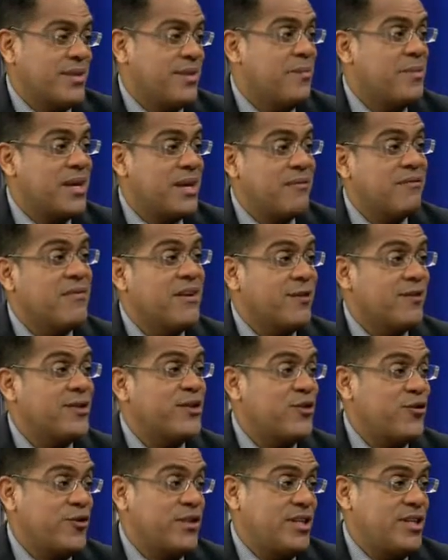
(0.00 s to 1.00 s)
they're being very
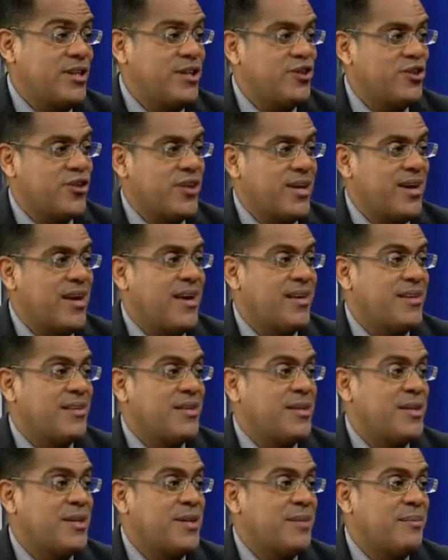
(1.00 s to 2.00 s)
strategic,
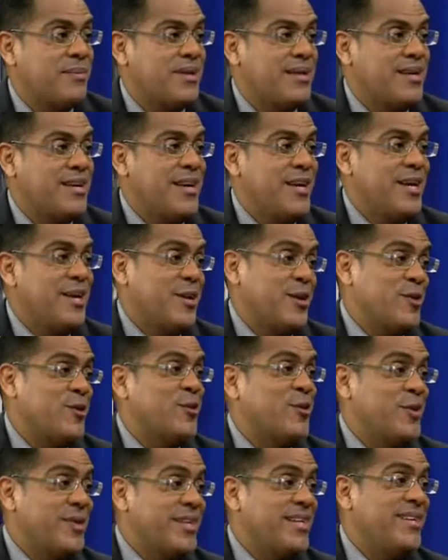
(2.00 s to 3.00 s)
and you
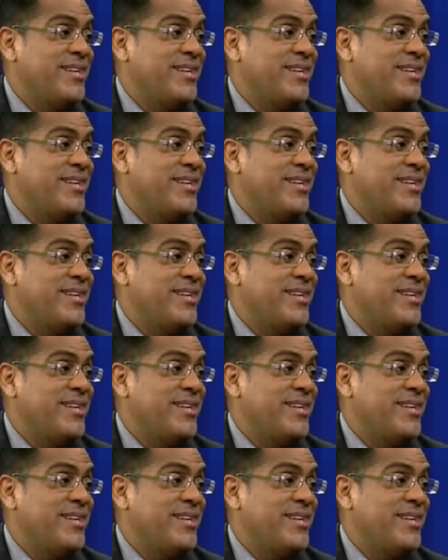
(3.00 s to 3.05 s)
know,